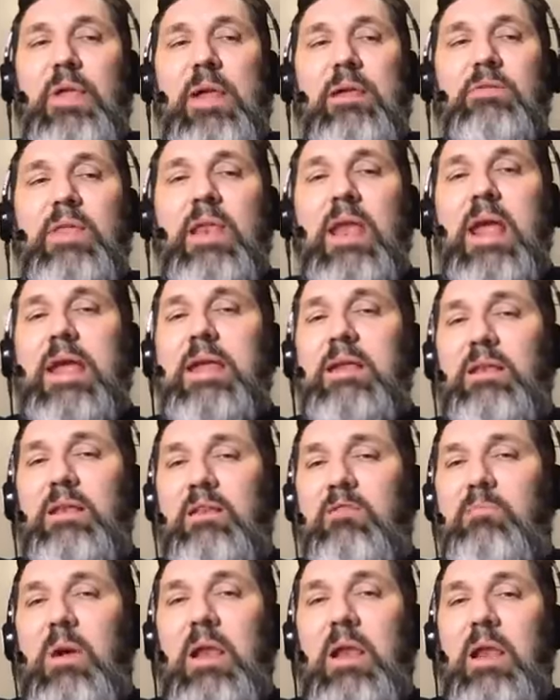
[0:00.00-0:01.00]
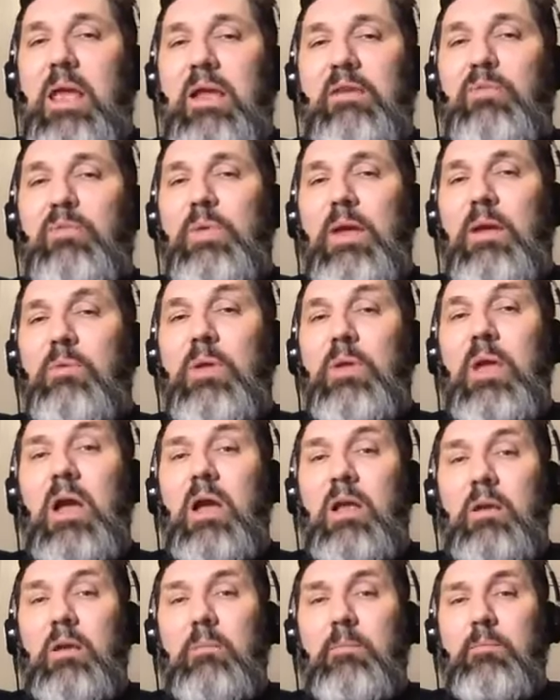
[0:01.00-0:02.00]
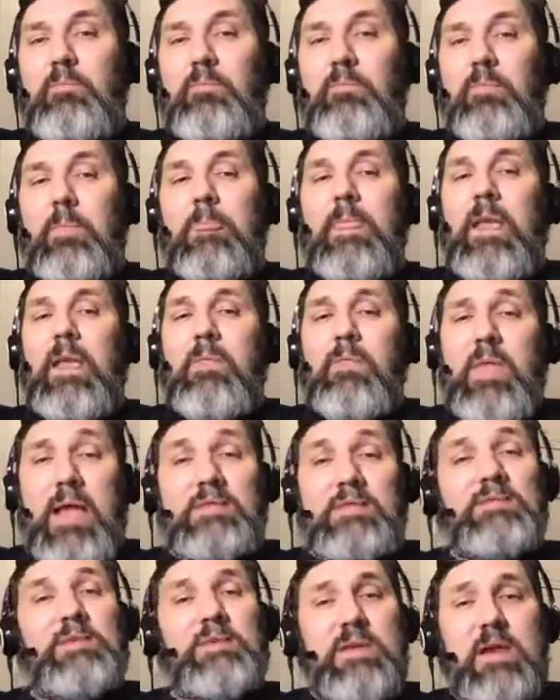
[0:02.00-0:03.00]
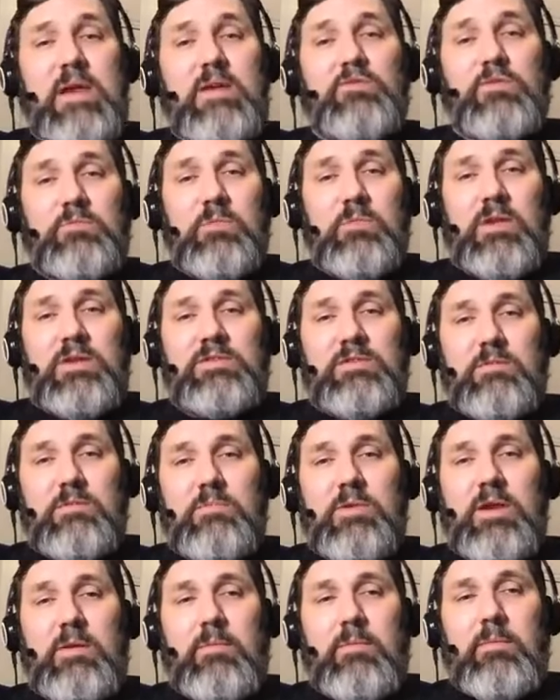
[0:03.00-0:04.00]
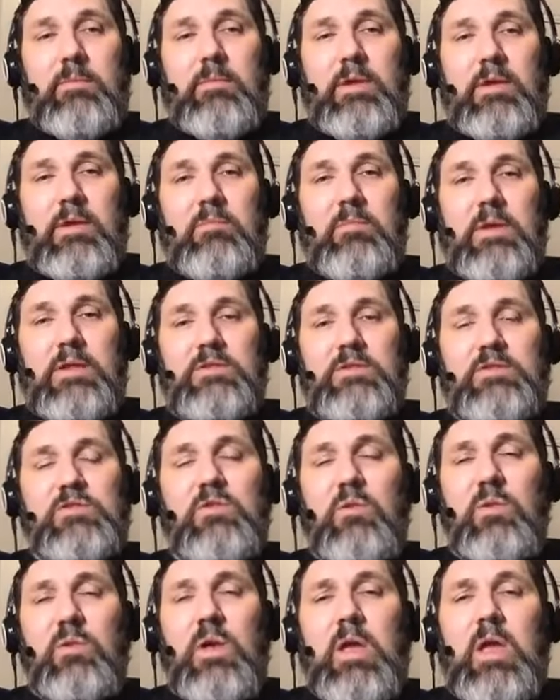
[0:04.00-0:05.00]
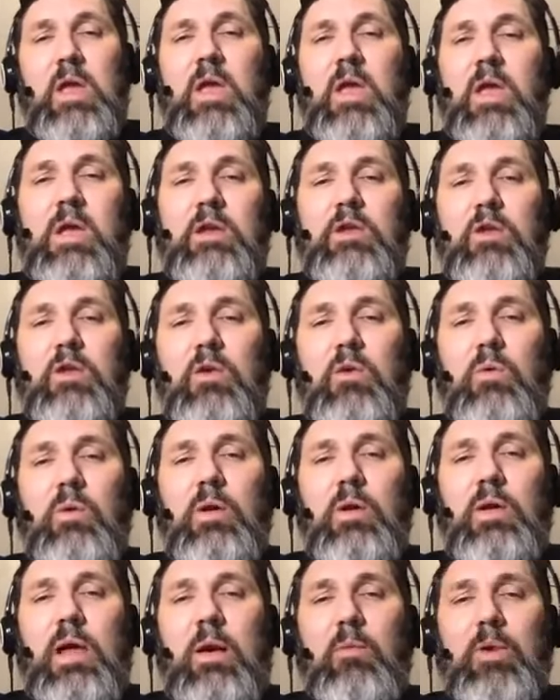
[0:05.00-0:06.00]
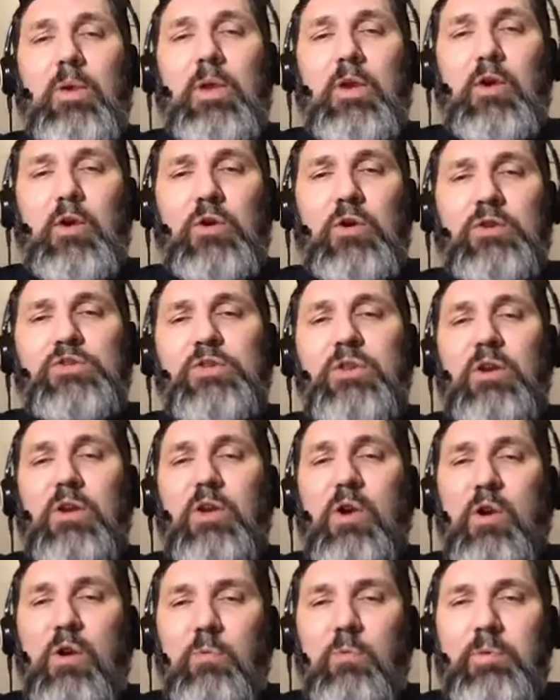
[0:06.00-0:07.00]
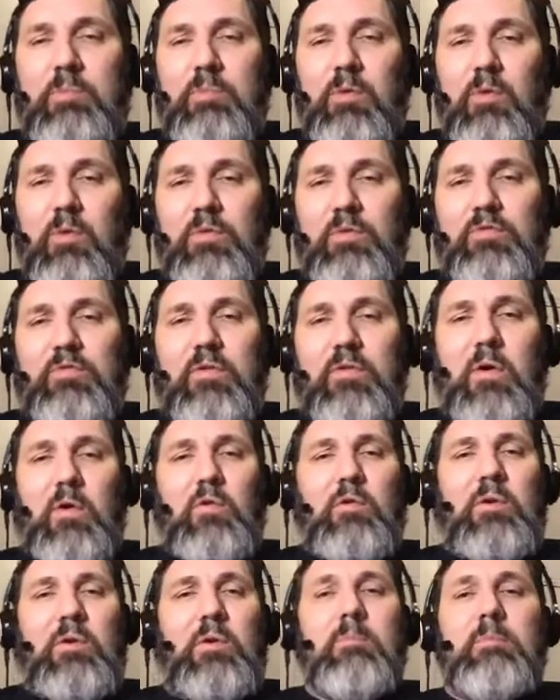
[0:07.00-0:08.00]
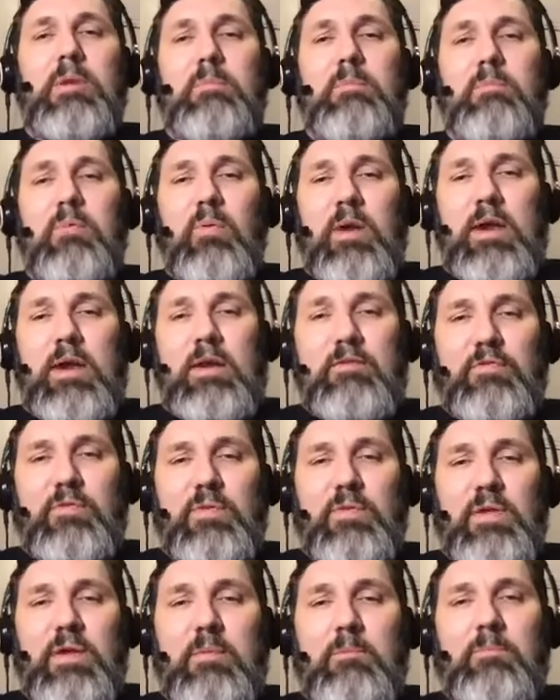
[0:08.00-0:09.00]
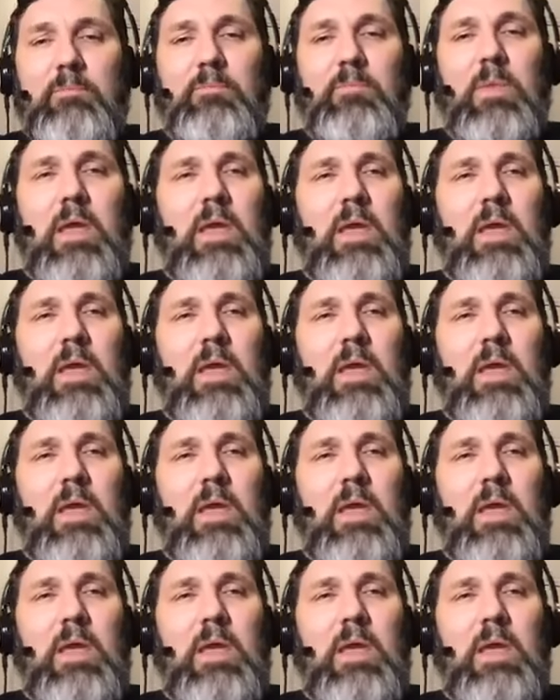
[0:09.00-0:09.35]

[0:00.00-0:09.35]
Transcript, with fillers: to think that I can live my life without God. And that's a dangerous place to be. Amen. So, you know, I want to encourage you to call people on the phone, be praying for them